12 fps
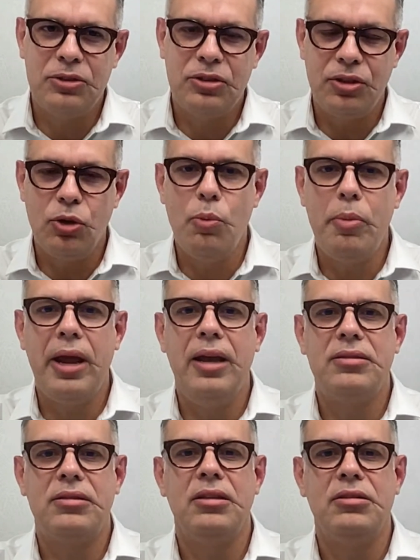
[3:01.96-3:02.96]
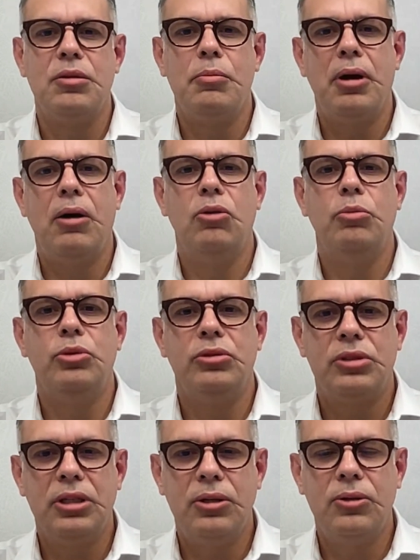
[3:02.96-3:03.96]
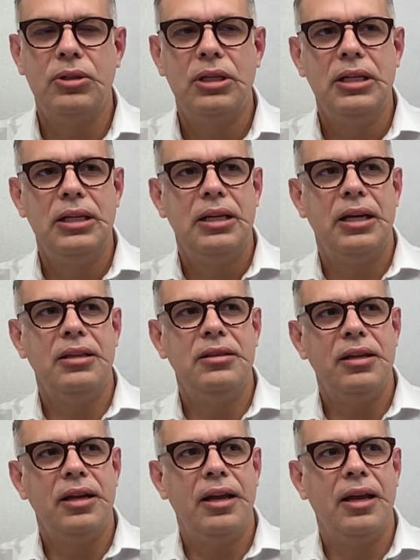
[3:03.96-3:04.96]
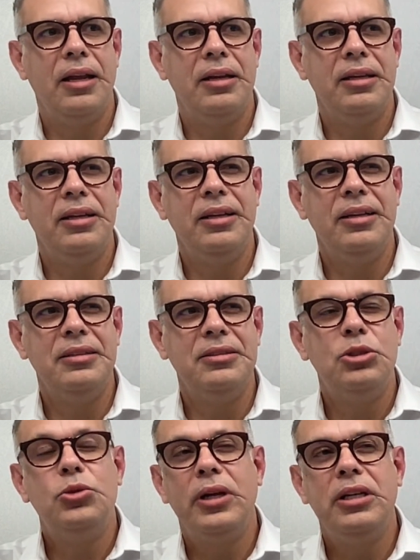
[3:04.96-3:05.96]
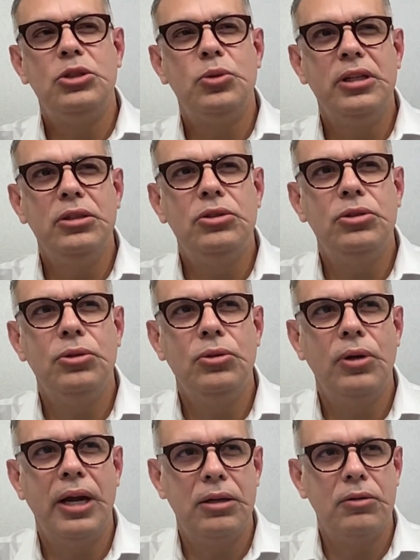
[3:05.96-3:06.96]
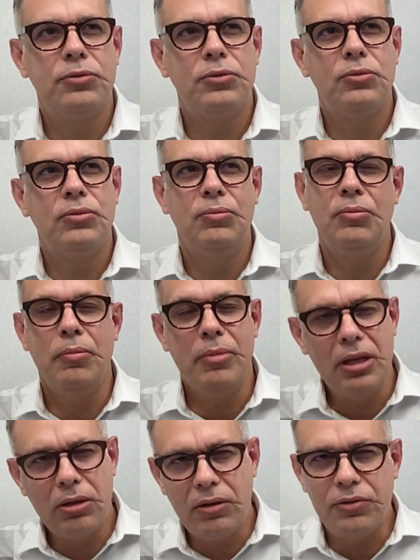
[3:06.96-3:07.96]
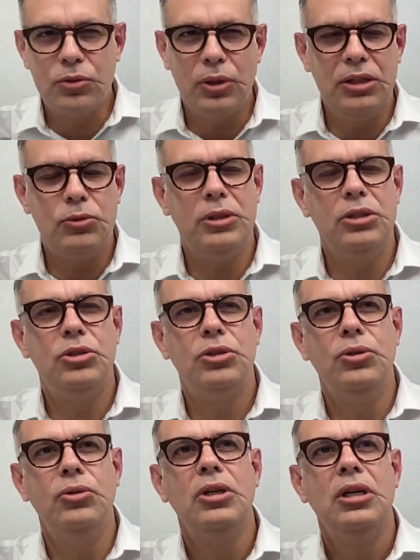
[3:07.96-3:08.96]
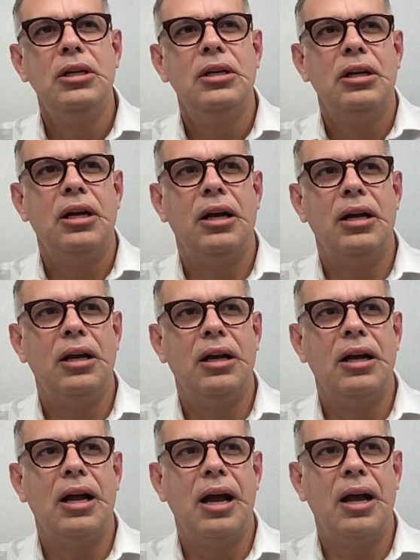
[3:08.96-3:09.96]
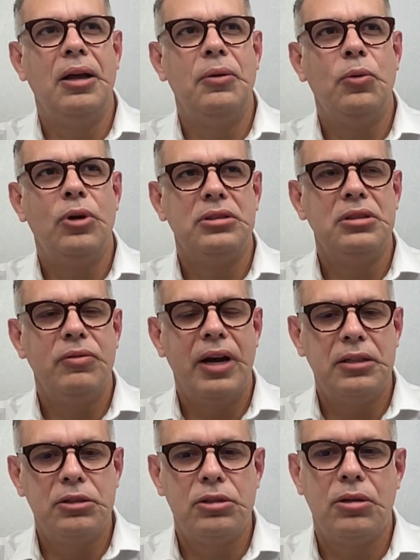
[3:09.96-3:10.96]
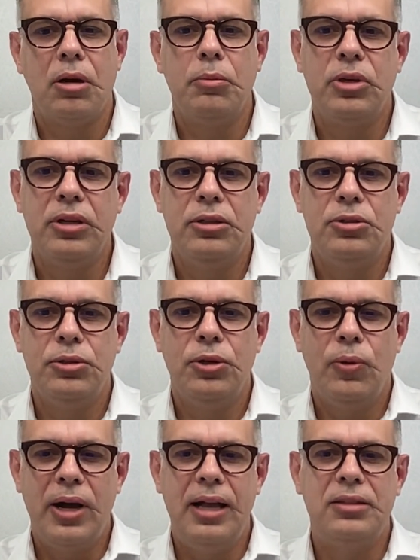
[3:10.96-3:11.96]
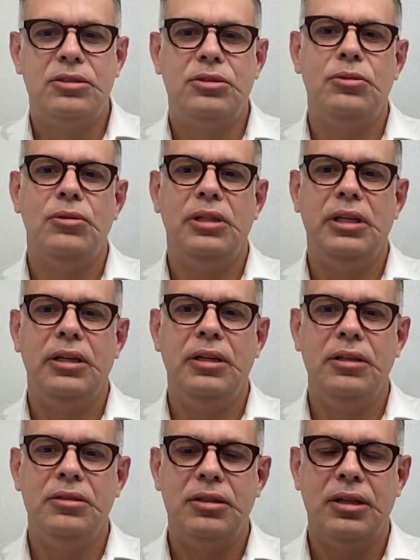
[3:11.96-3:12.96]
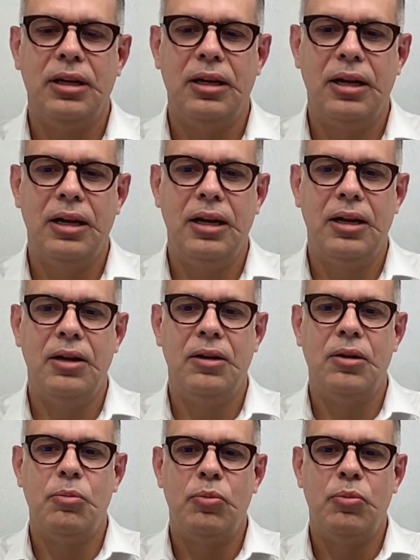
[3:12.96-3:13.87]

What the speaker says: still based in São Paulo, Brazil. And then in 2022, middle of 2022, I was invited to come here to US to lead the